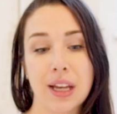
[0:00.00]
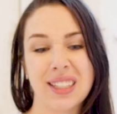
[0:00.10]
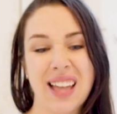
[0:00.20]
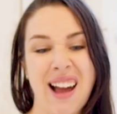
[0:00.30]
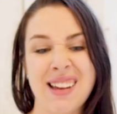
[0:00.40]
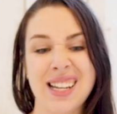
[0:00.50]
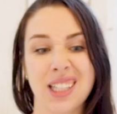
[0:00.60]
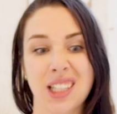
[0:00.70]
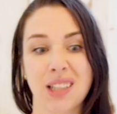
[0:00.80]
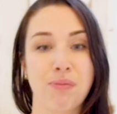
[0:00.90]
is that
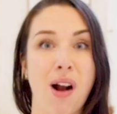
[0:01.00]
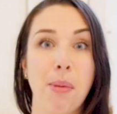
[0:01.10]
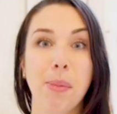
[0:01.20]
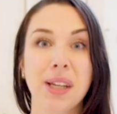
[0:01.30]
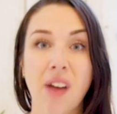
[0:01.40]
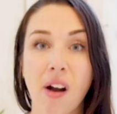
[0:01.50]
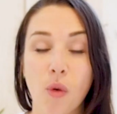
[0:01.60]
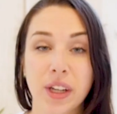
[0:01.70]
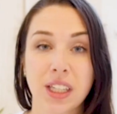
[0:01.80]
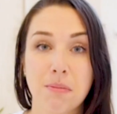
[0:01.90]
it's probably not
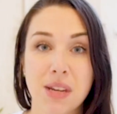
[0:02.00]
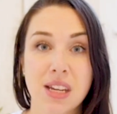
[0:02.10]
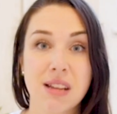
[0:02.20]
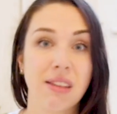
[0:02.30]
going to be